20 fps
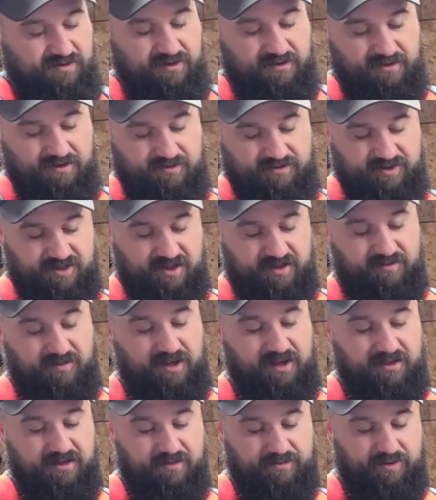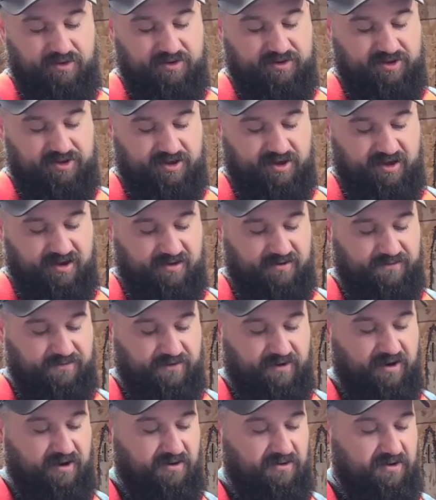You see me in the bush cutting
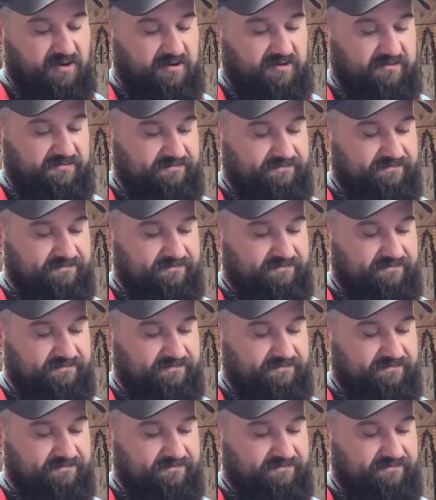firewood,